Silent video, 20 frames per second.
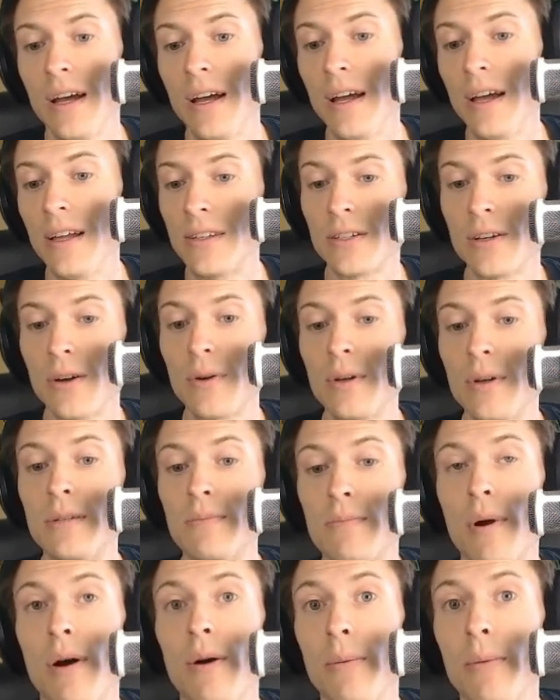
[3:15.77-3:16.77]
And so he's
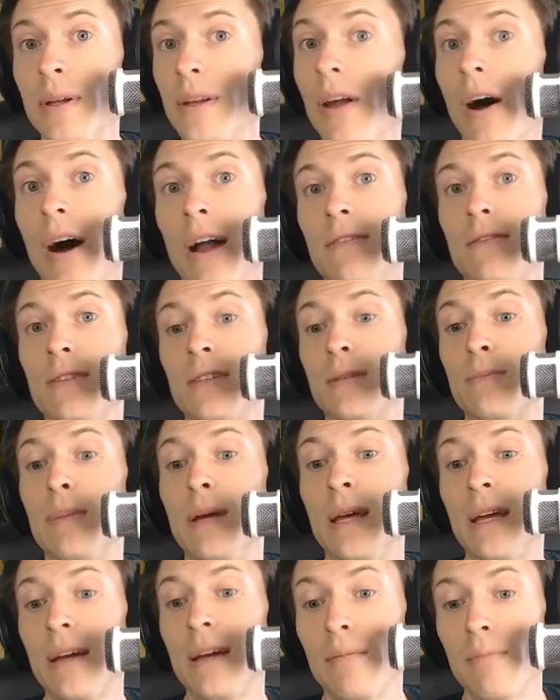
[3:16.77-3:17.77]
probably not even
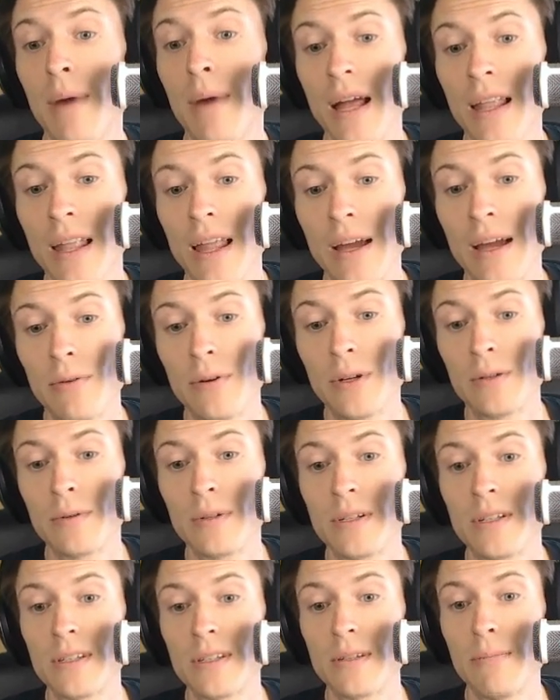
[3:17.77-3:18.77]
speaking my language,
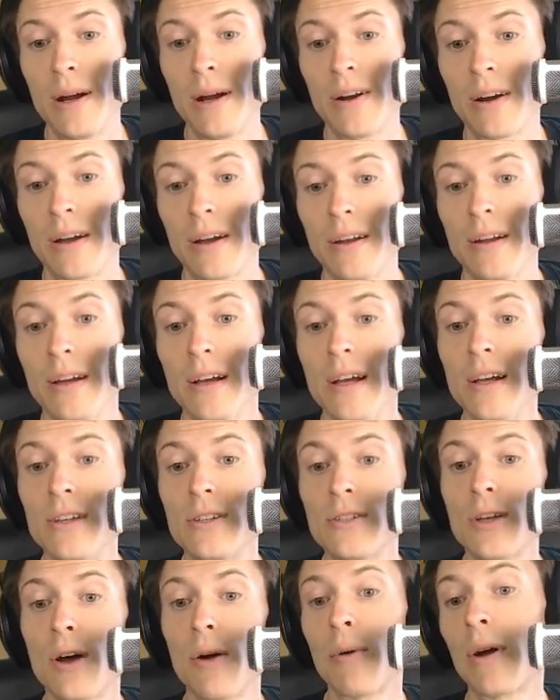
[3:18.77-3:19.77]
which is American.
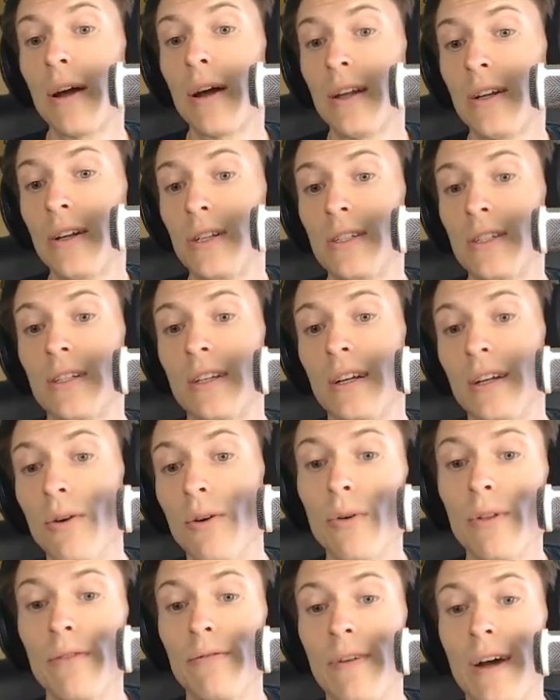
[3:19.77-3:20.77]
So we're going to just
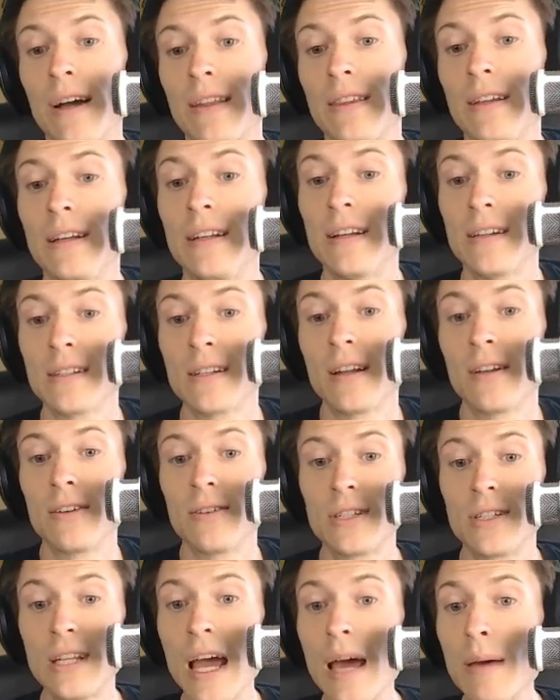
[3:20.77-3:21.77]
ignore the fact that he doesn't
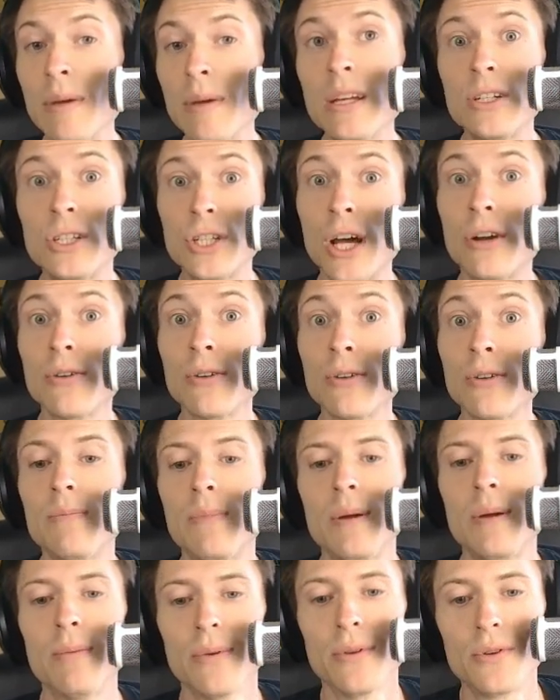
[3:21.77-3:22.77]
understand me. Generally,
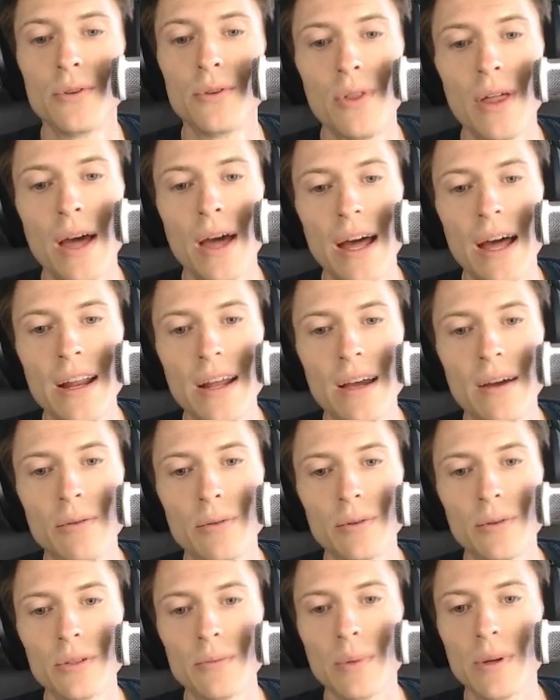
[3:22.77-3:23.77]
people do that.
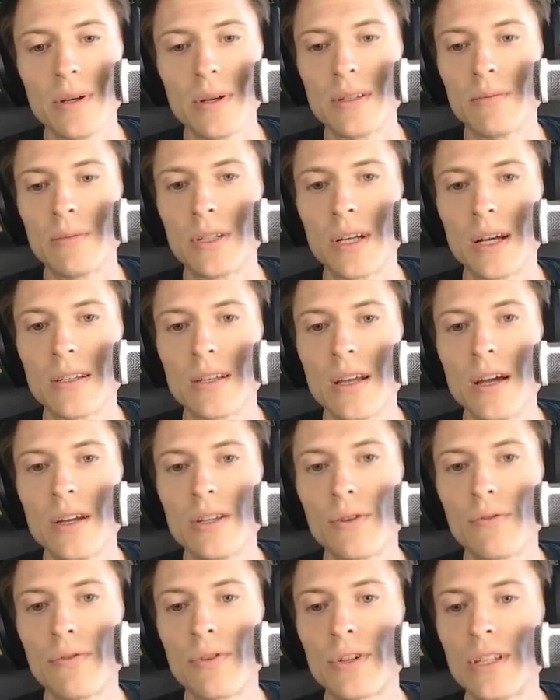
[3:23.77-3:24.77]
We'll just play some chess.
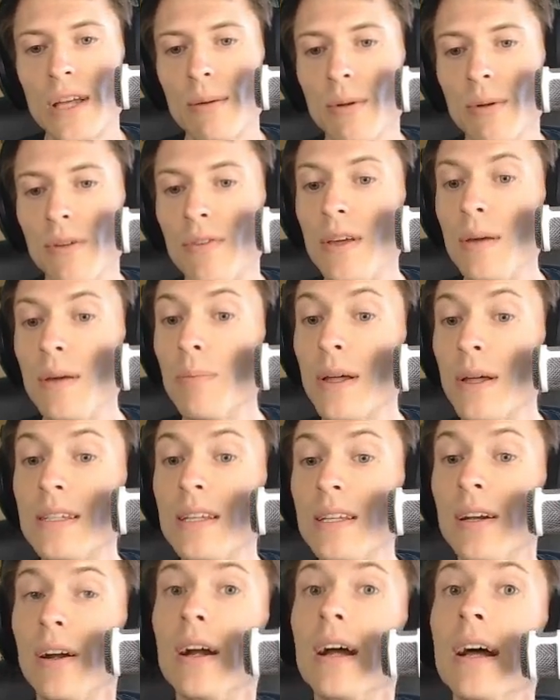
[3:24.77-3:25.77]
So for example, if he plays
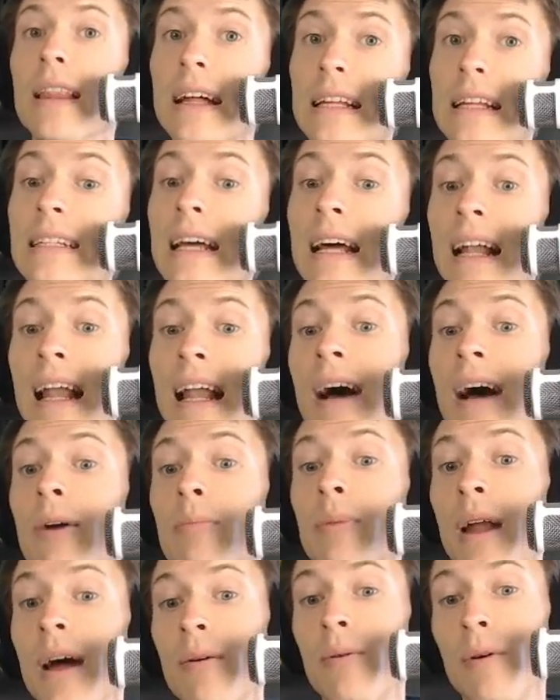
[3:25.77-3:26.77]
here, that's not allowed,
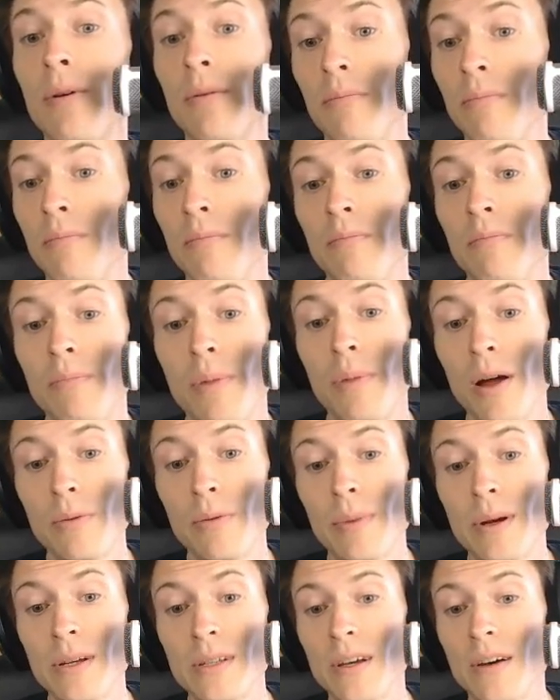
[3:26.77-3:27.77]
but I won't bother
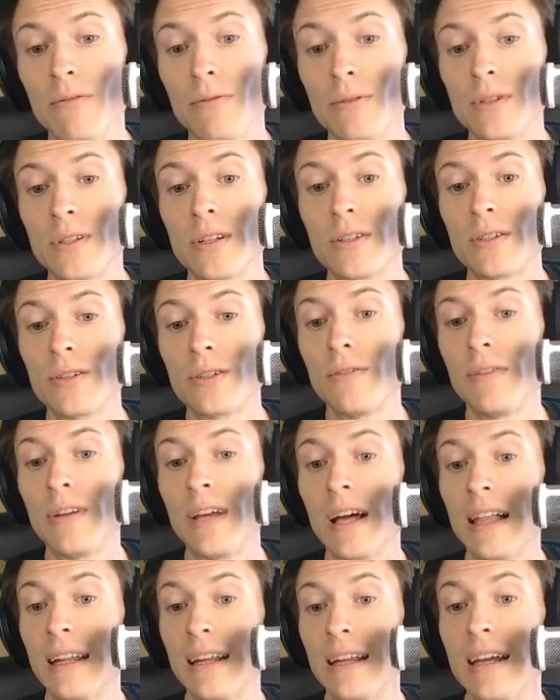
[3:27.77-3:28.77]
myself with such
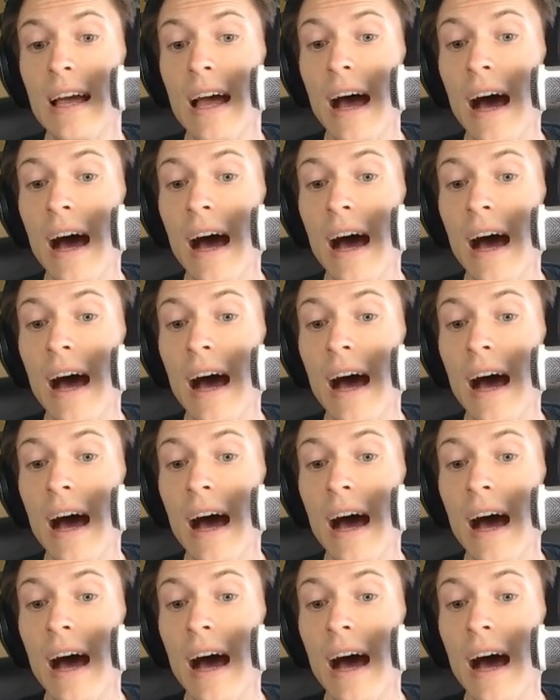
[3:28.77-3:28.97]
triviality.